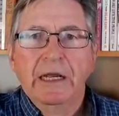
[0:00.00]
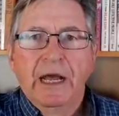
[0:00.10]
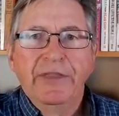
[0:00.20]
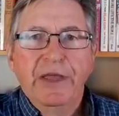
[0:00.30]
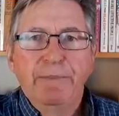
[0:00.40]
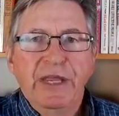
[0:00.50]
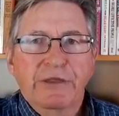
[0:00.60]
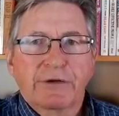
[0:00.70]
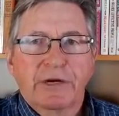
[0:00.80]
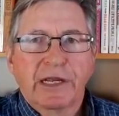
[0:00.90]
And then
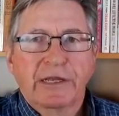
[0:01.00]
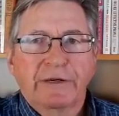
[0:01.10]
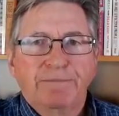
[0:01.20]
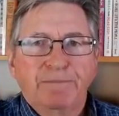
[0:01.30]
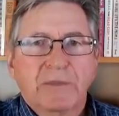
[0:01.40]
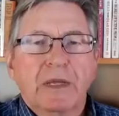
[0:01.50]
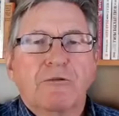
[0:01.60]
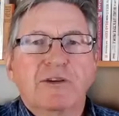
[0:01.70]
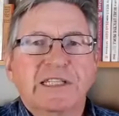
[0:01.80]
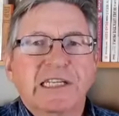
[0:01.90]
B3,
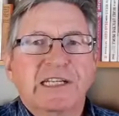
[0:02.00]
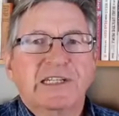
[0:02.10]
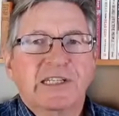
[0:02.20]
resistance